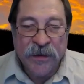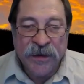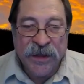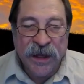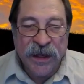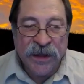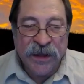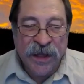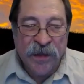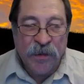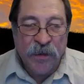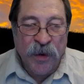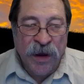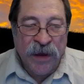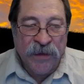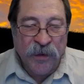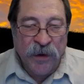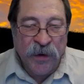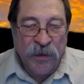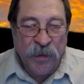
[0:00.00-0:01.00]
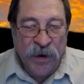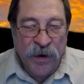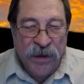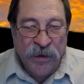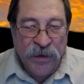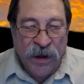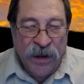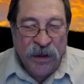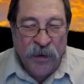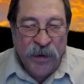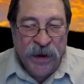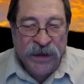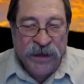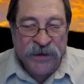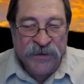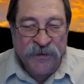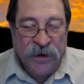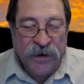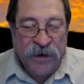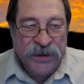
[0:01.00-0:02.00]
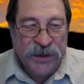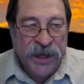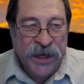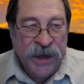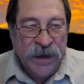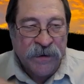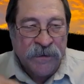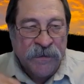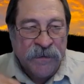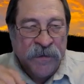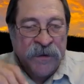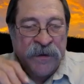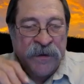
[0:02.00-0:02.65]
Take a deep breath where you breathe all the way in as far as you can,